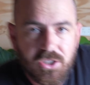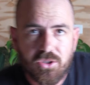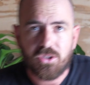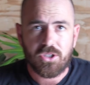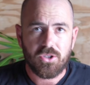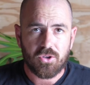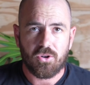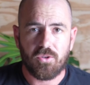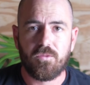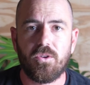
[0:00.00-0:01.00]
sure that your
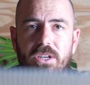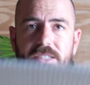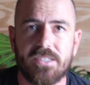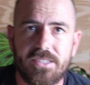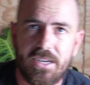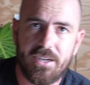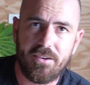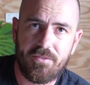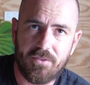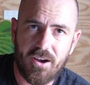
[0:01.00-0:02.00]
core flute is a
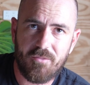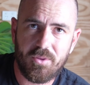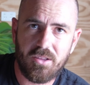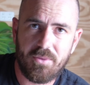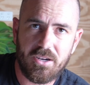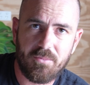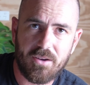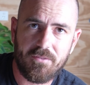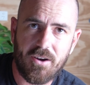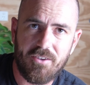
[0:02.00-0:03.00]
standard 5mm by
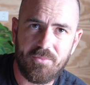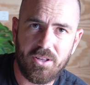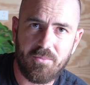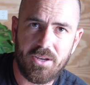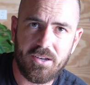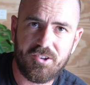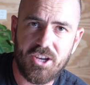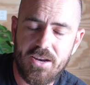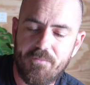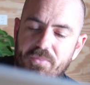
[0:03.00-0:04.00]
5mm
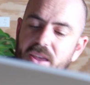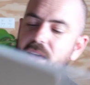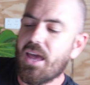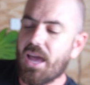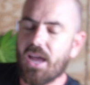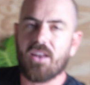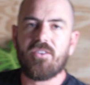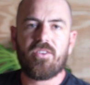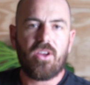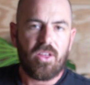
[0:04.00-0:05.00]
sheet,
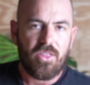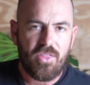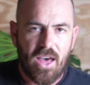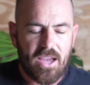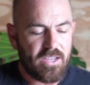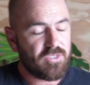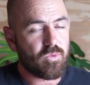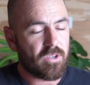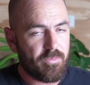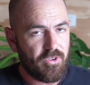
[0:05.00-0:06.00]
and that is
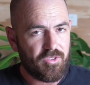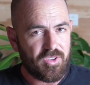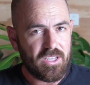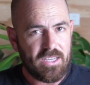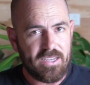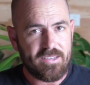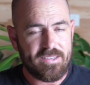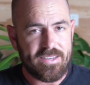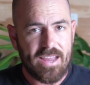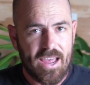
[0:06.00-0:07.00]
what I'm using here
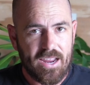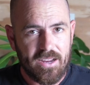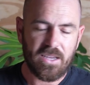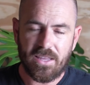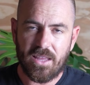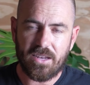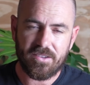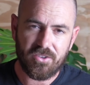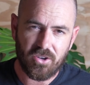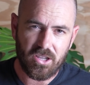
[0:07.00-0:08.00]
today. And that
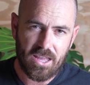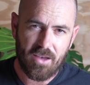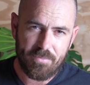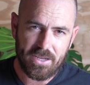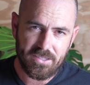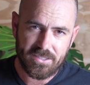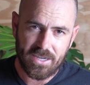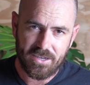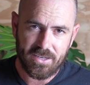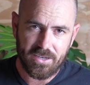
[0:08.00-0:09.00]
does not allow bees
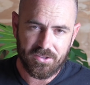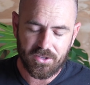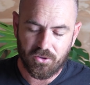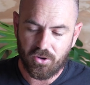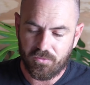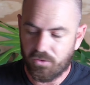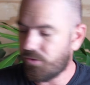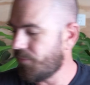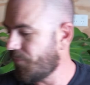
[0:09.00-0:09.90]
to enter into the core flute.